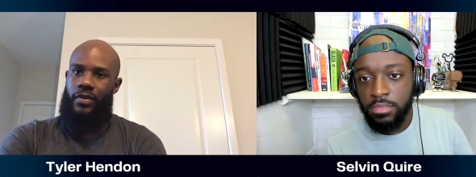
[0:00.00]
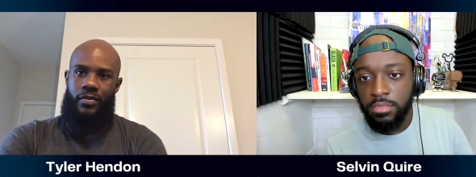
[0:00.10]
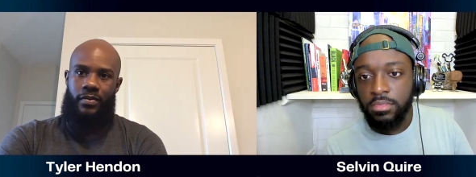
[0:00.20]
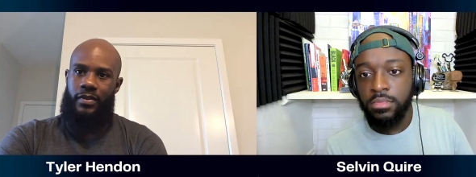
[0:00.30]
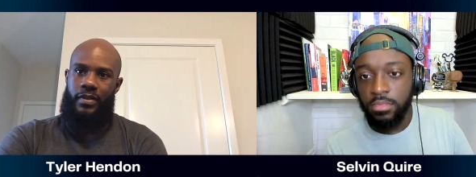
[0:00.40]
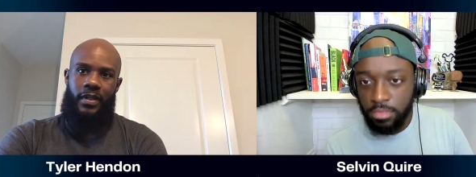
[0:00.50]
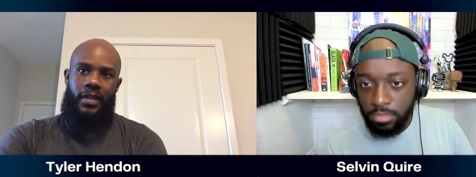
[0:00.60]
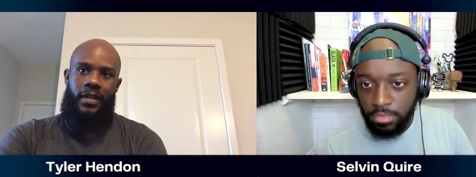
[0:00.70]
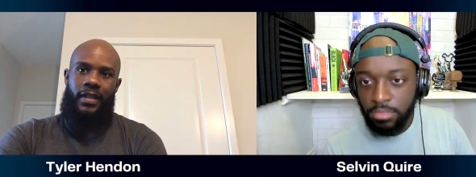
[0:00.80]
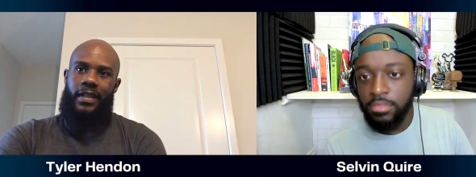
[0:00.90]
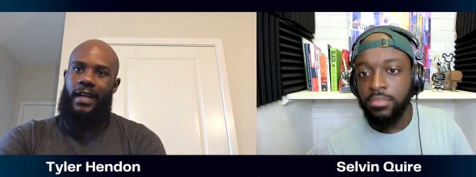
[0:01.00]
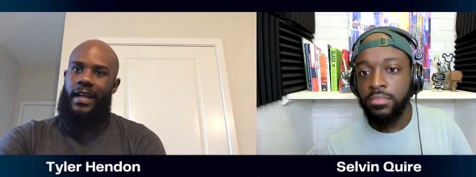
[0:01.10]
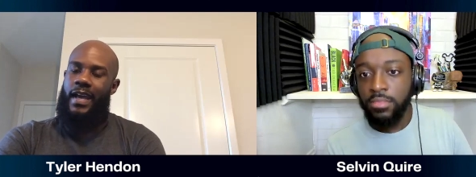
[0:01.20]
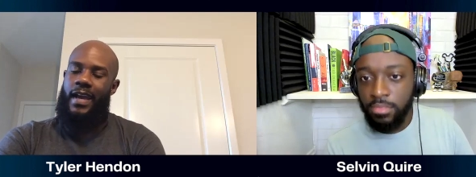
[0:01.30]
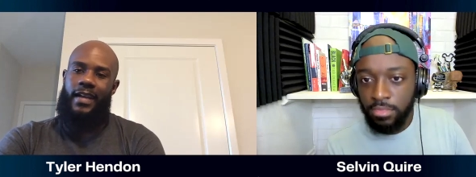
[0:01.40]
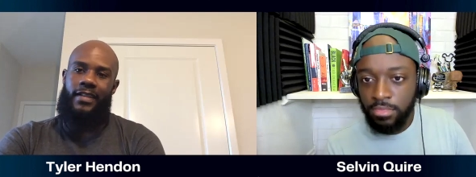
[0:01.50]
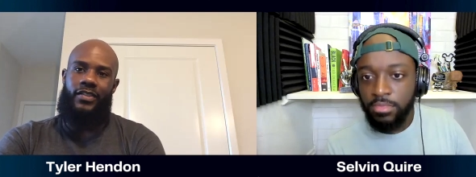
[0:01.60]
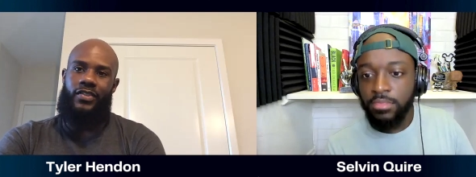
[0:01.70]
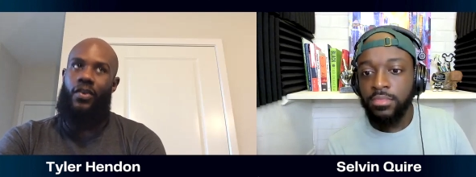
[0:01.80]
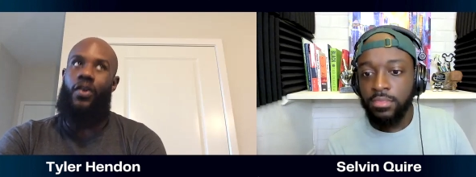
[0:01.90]
Speaker 1: phone. Like I
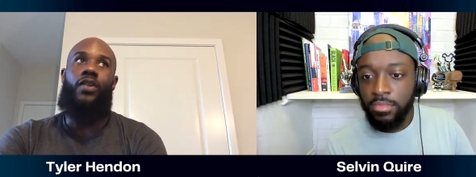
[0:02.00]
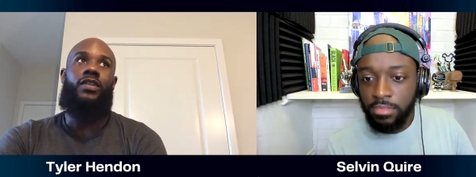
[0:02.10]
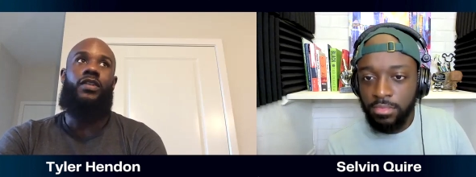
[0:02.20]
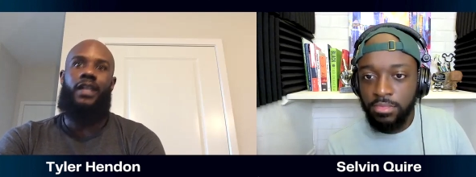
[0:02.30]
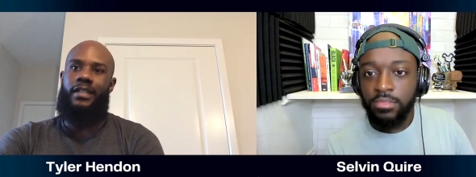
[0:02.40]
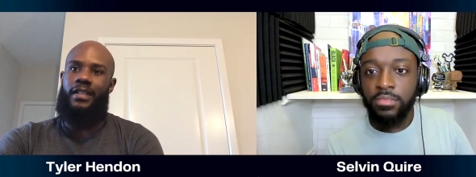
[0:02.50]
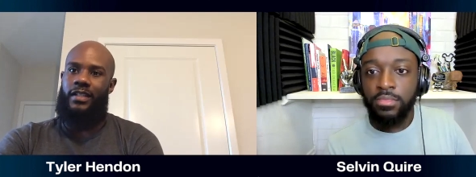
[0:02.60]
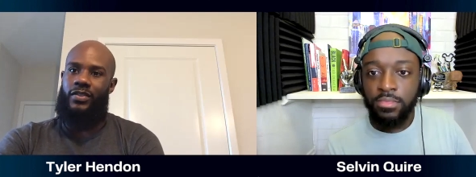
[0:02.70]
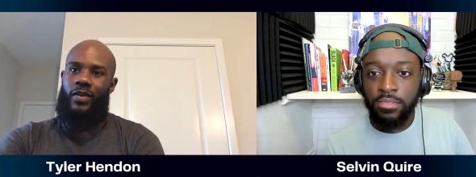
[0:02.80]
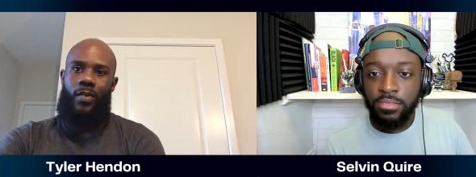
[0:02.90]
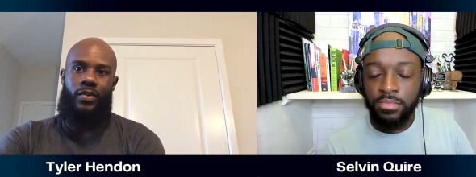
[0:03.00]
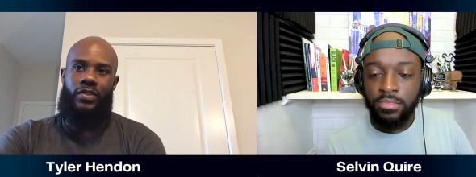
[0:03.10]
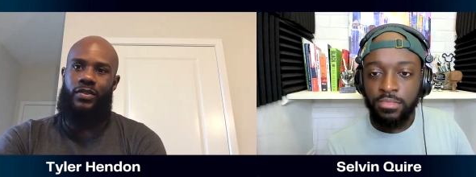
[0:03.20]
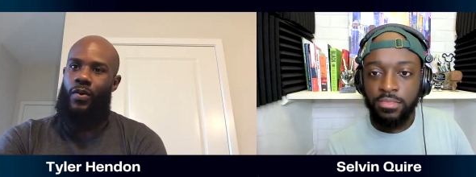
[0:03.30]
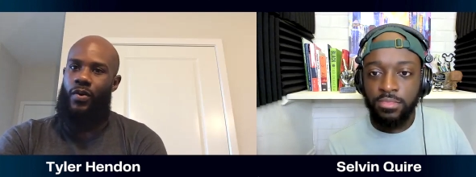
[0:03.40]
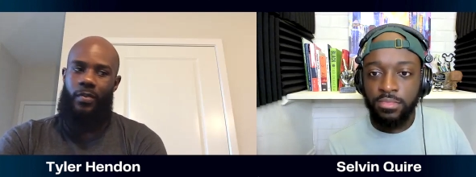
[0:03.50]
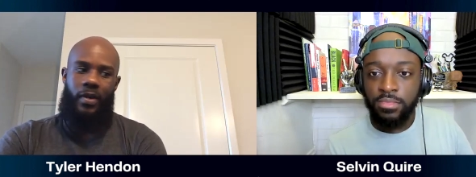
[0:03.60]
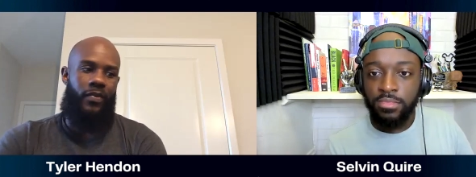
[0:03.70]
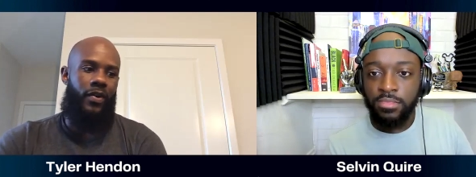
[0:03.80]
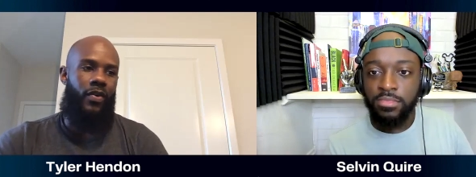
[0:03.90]
had just all these ideas, so I would just go on
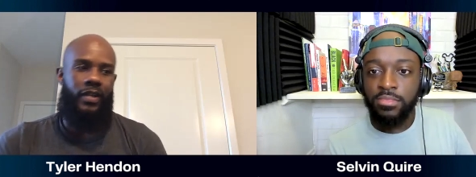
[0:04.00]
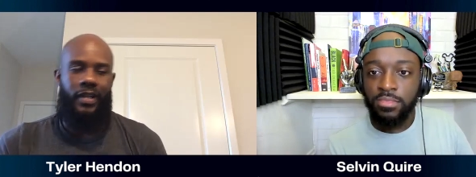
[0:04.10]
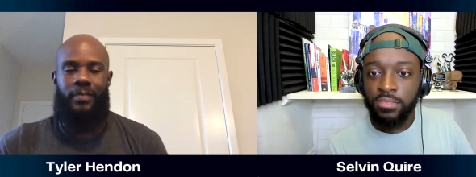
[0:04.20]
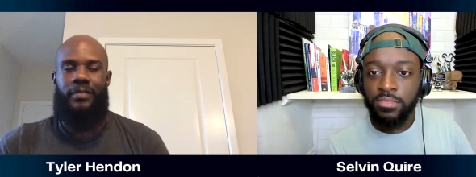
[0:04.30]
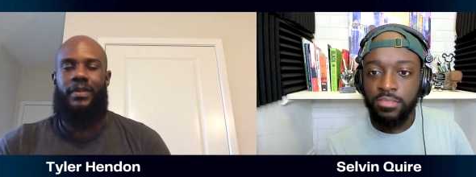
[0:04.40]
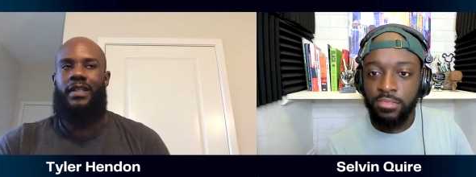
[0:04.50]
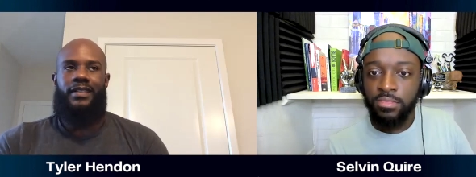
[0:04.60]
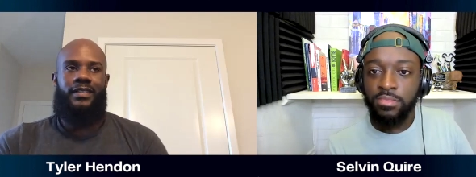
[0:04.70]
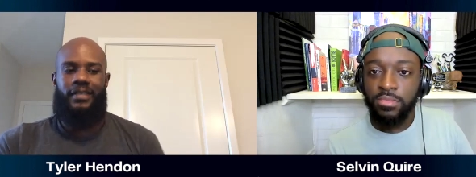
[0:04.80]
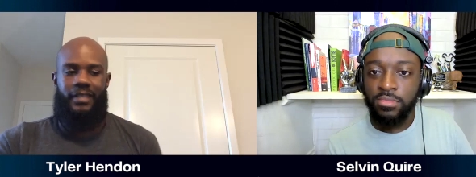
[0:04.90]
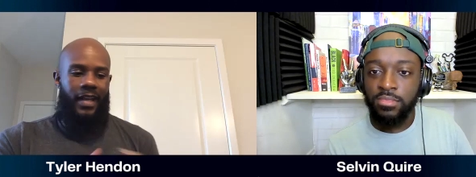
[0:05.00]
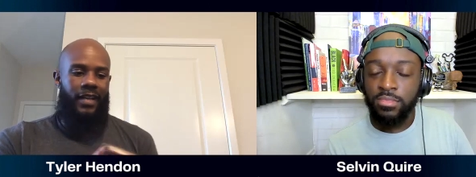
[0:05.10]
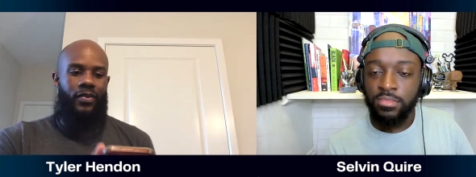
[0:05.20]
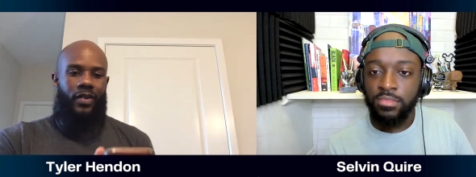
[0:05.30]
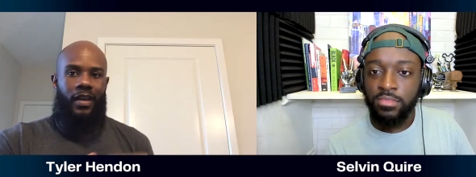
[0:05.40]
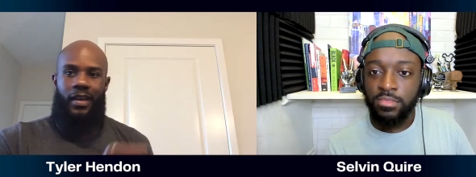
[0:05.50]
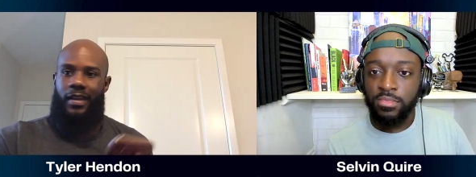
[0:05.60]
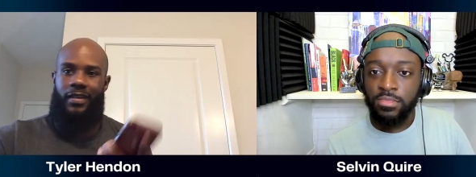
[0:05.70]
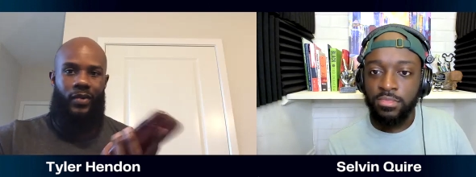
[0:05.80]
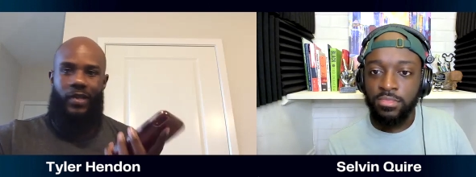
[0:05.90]
my phone and I'm just like,
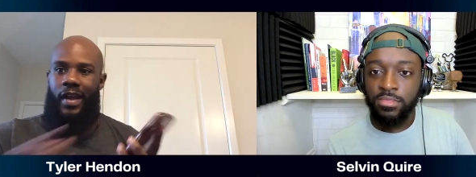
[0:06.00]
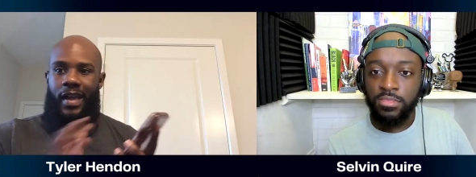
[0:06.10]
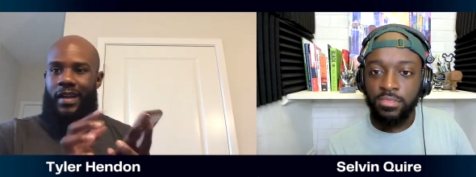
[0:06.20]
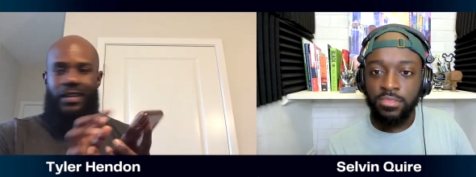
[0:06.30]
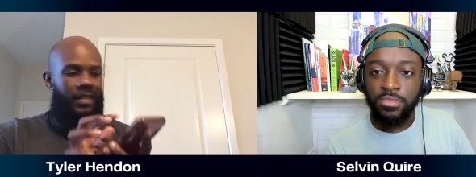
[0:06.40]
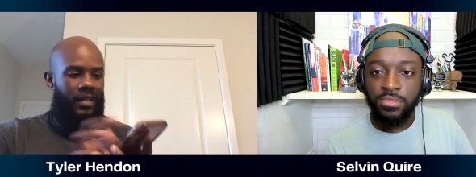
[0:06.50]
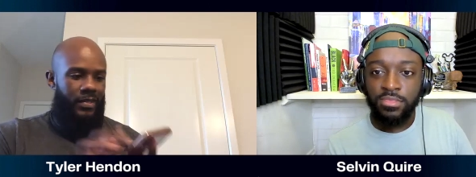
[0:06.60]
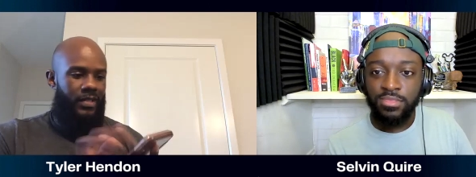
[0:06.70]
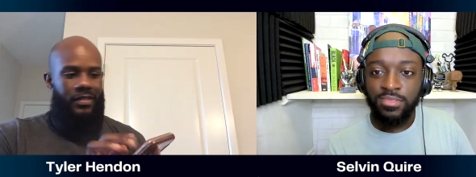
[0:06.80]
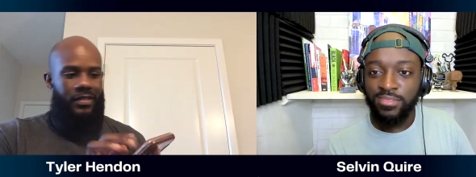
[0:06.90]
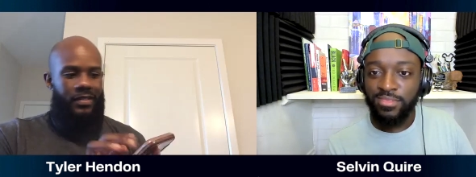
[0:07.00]
okay, whenever I had an idea, I'm just